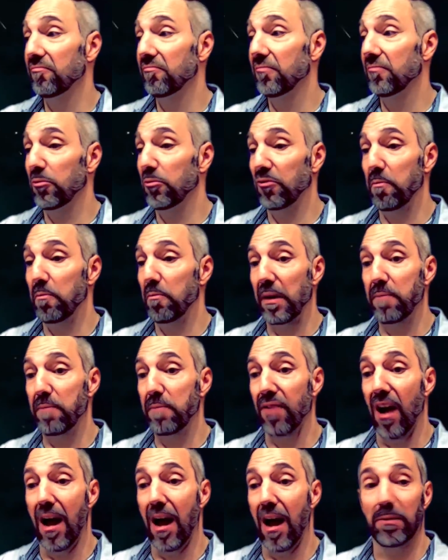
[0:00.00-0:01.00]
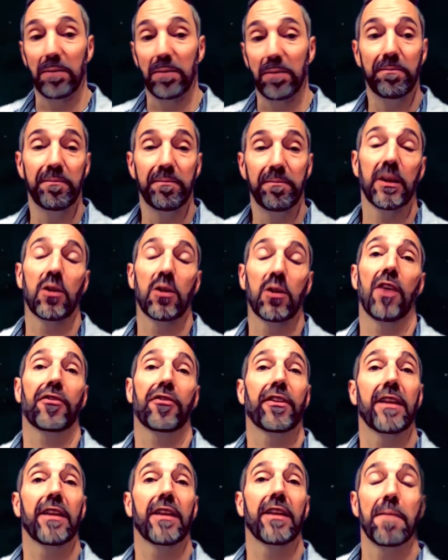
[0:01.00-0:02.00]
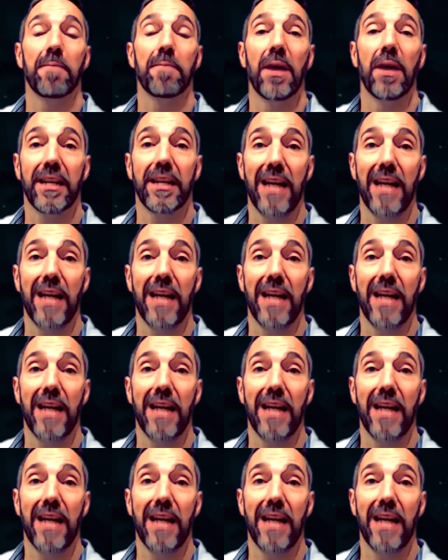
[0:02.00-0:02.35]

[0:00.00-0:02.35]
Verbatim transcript: It was a big problem. They lost a lot of money.